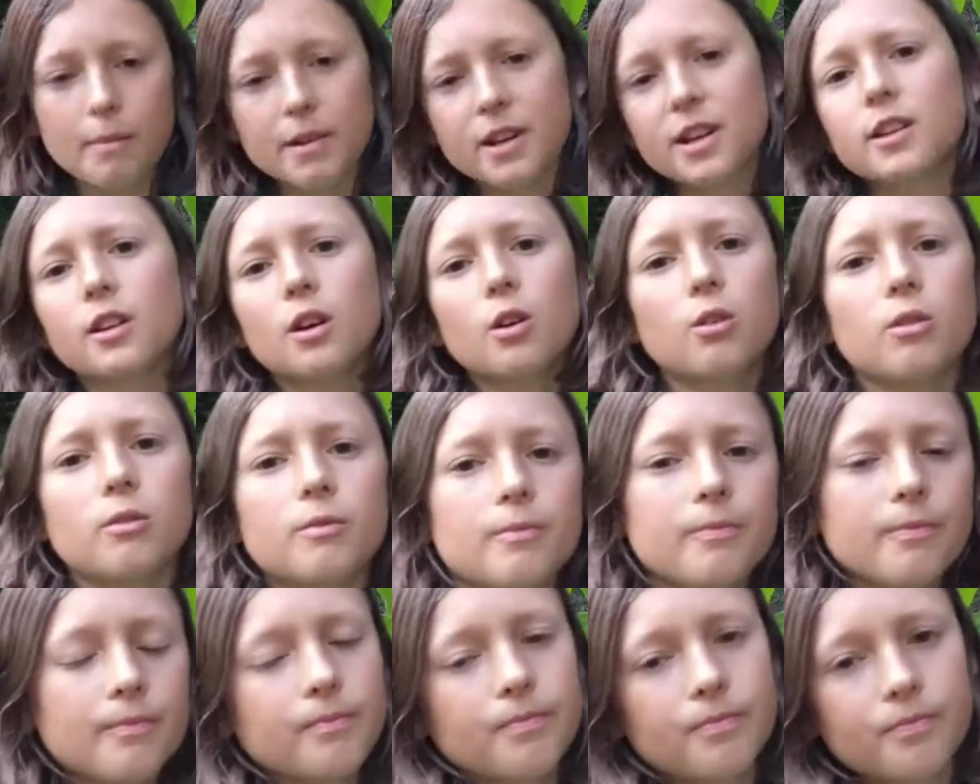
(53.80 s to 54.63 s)
but you know,
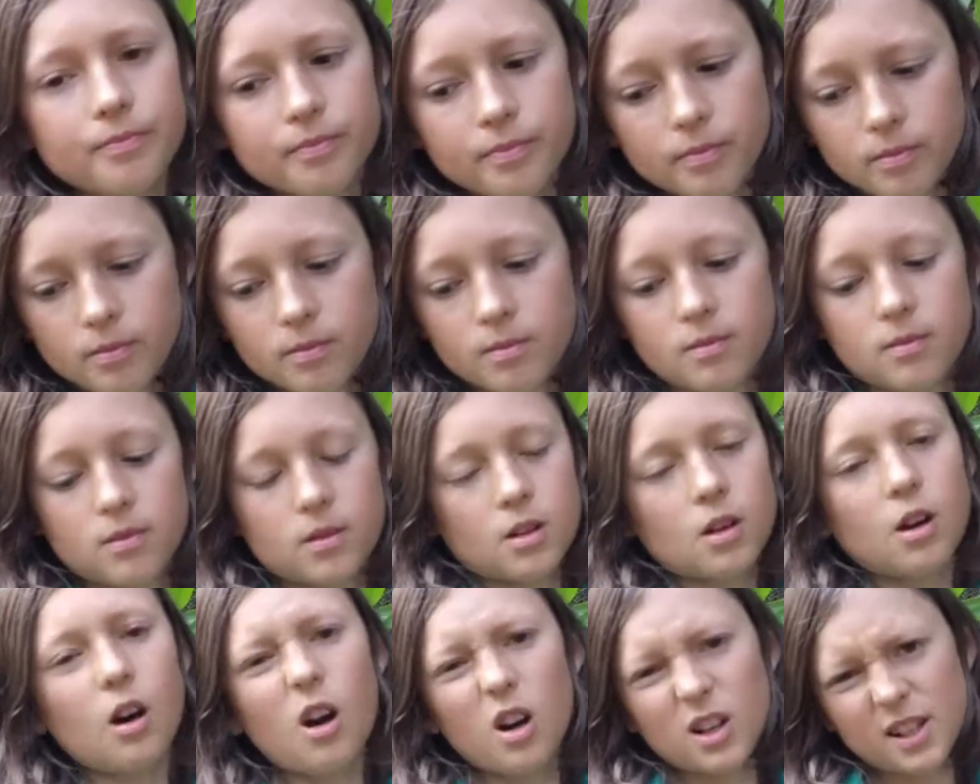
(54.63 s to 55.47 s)

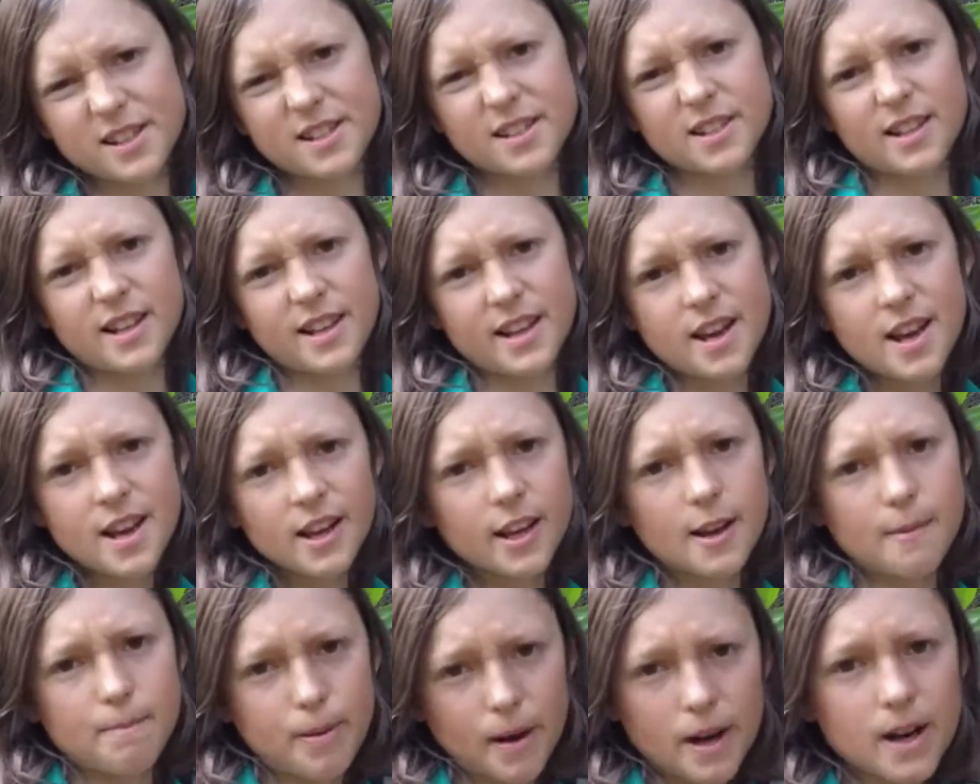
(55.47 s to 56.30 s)
honestly,
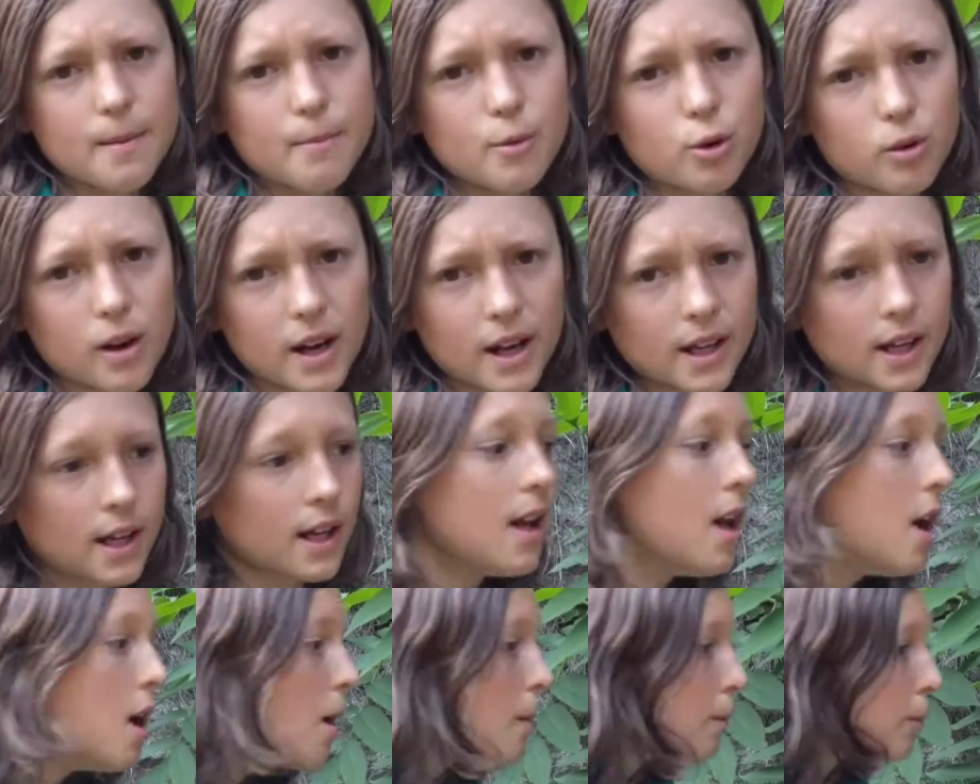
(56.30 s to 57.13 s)
compared to Moringa,
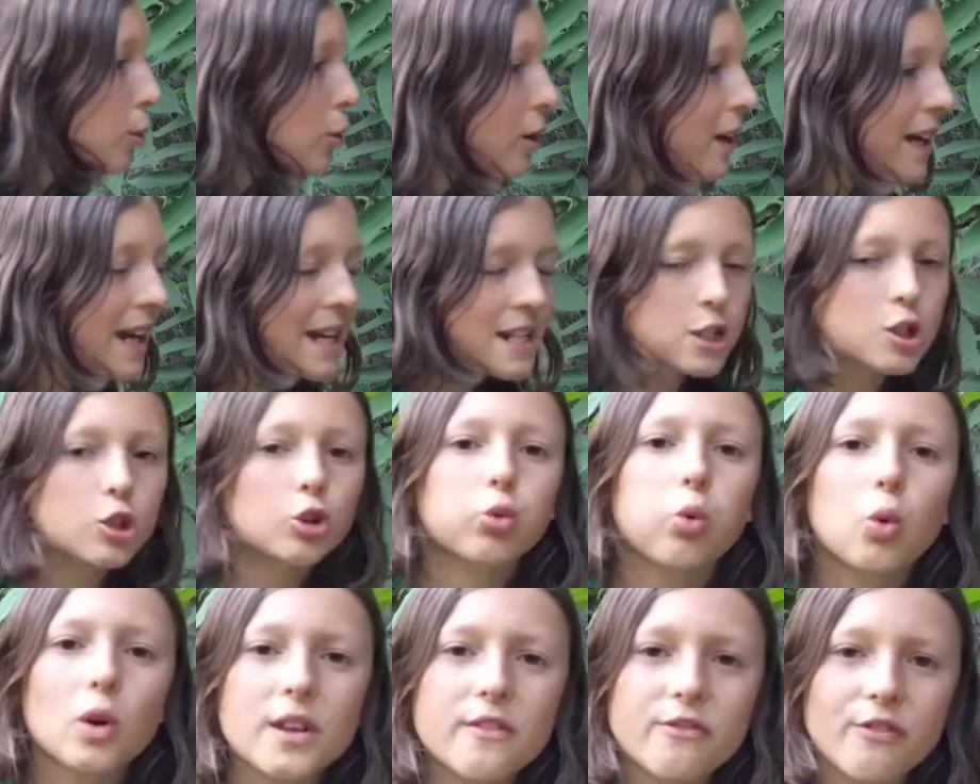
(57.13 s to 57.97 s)
Moringa has
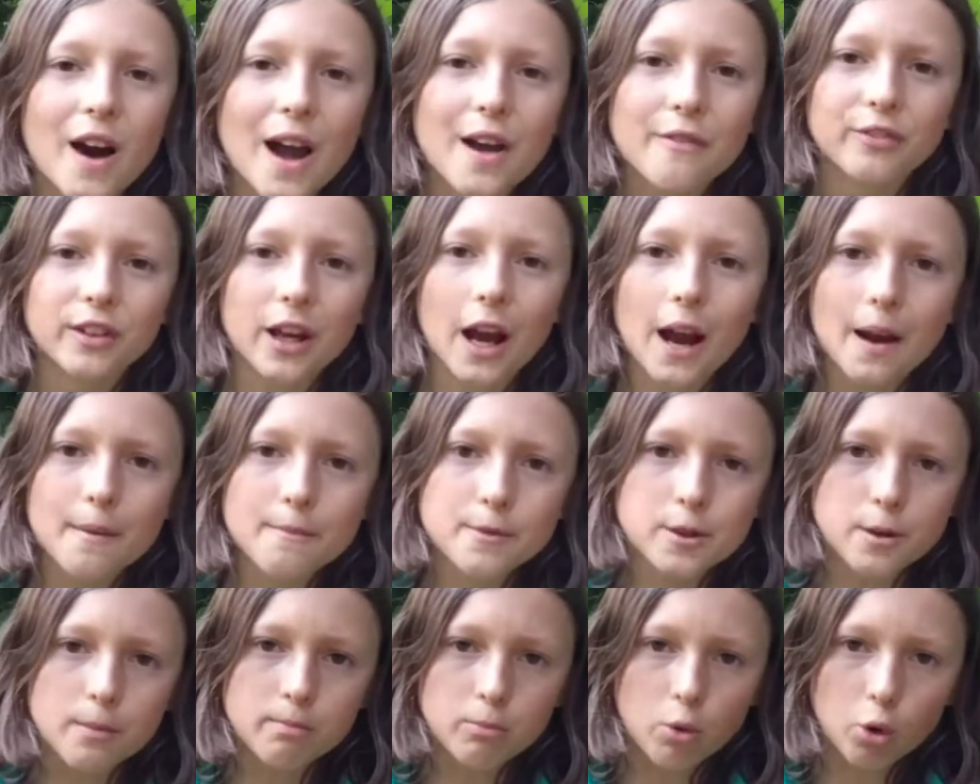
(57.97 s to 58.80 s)
twenty-five
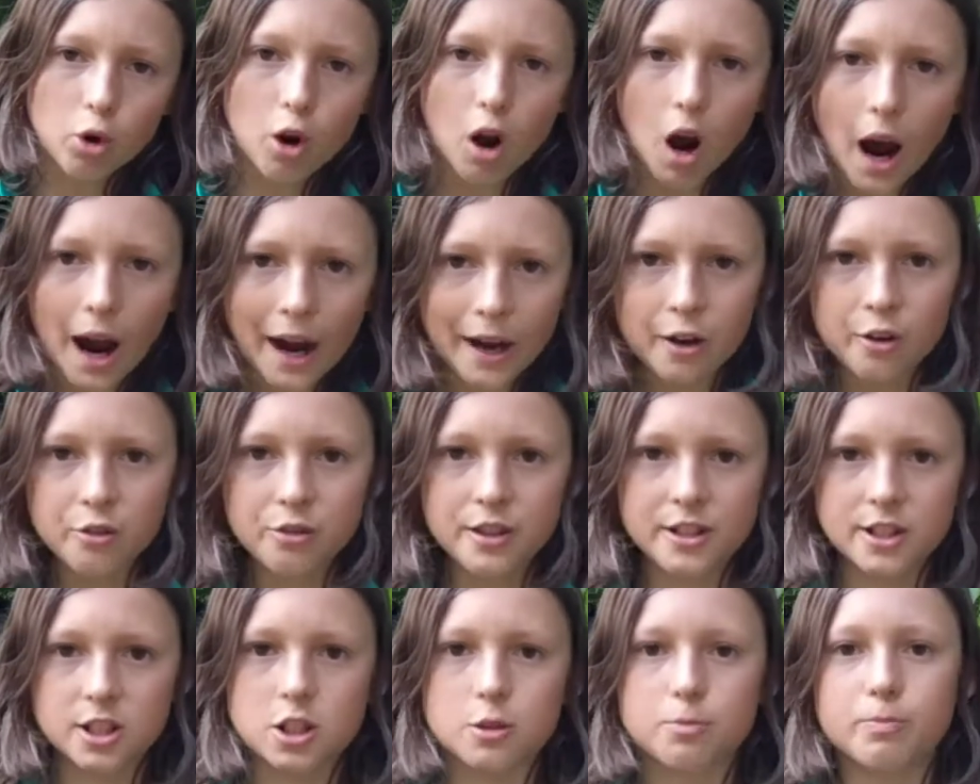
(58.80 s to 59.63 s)
times more iron
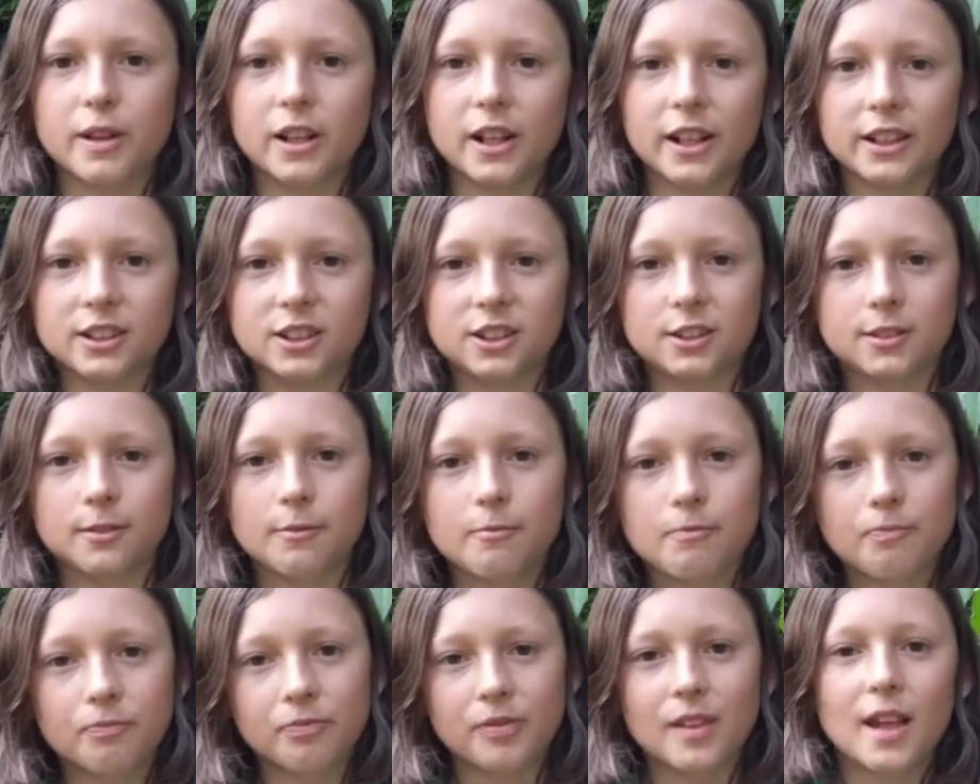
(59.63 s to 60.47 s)
than spinach.
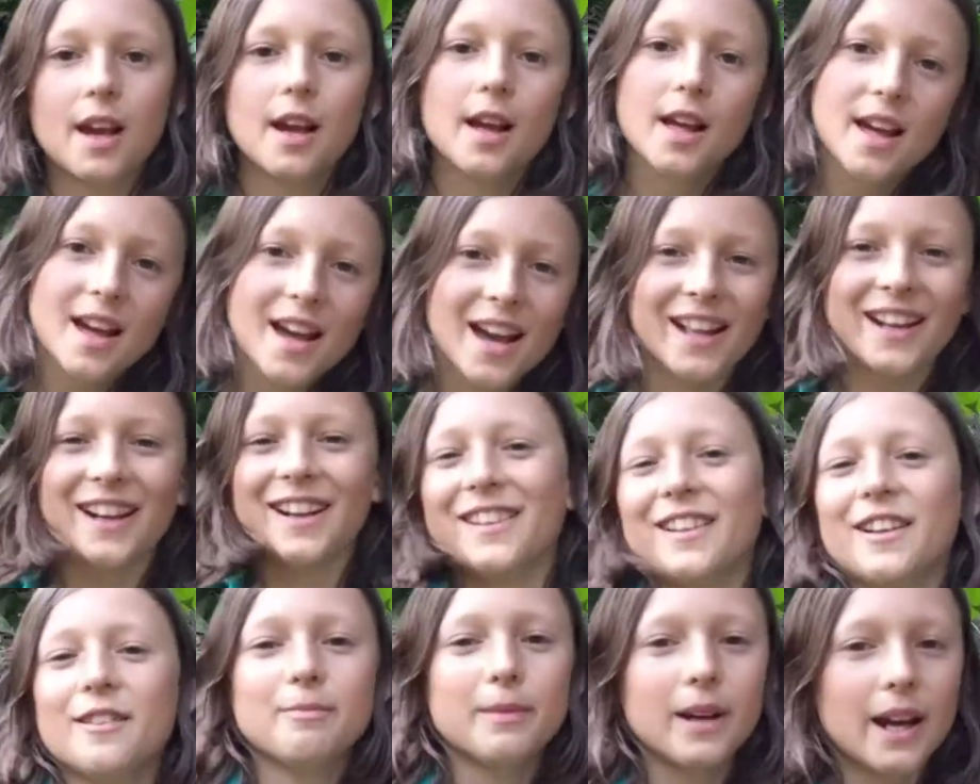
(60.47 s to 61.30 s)
And
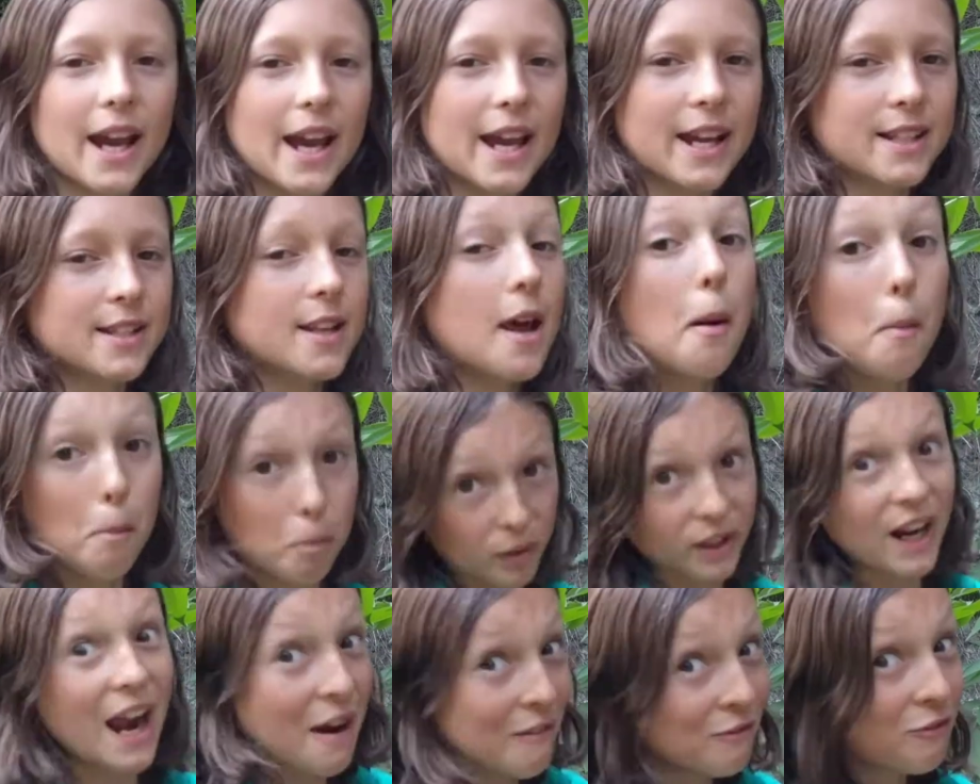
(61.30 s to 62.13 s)
I love my eggs,
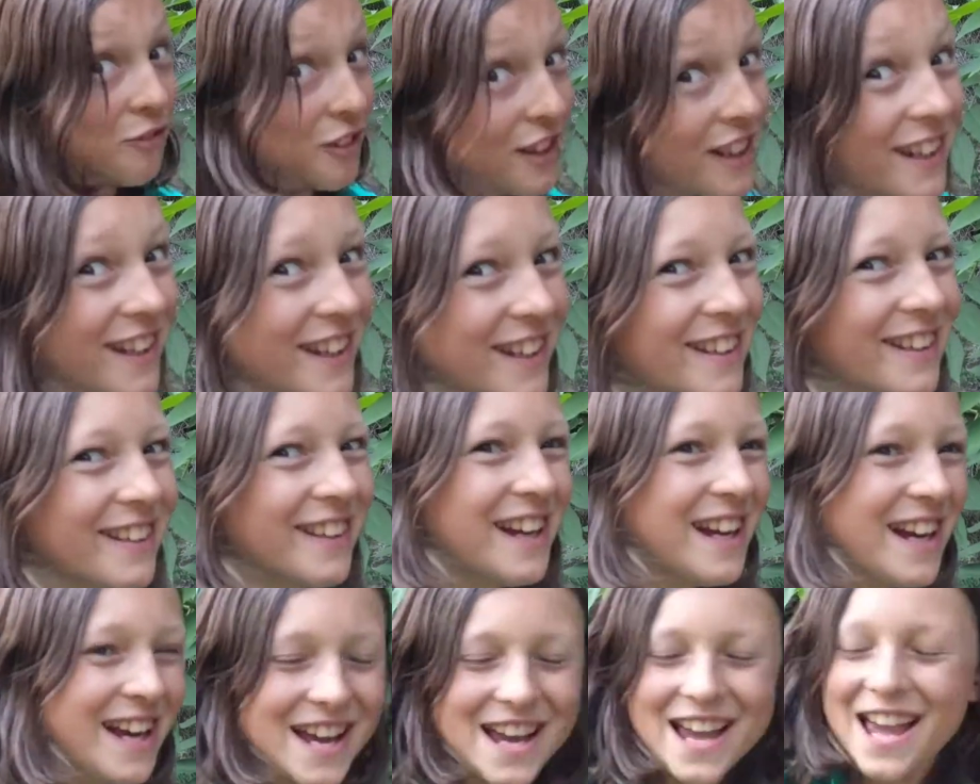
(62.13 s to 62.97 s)
but I'm vegan.
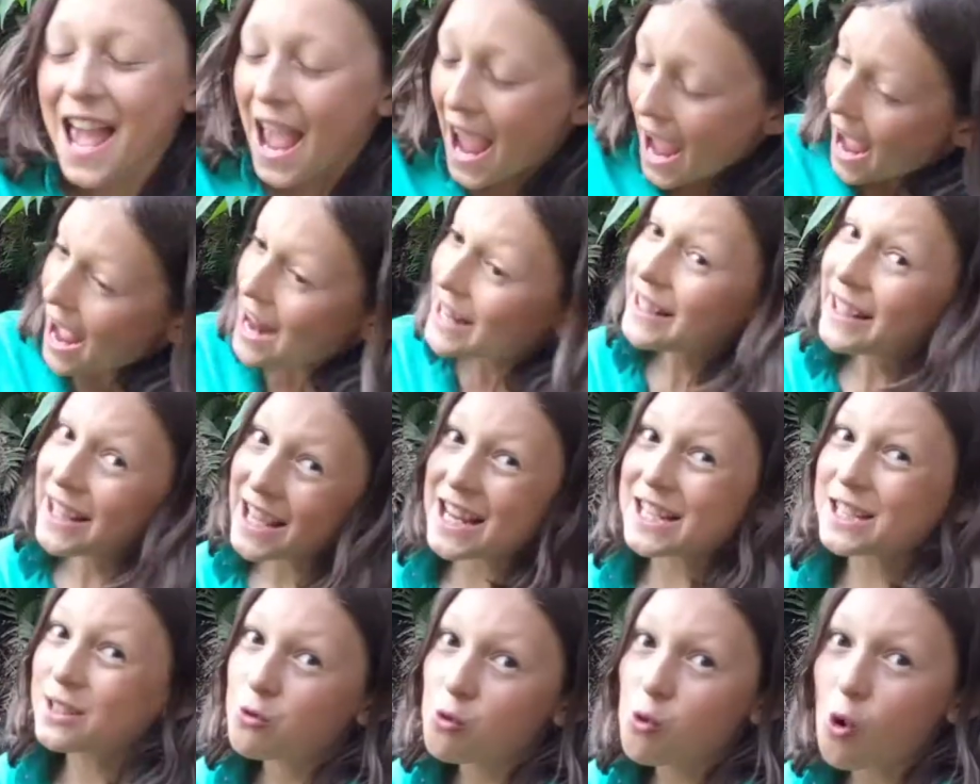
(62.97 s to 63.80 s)
And guess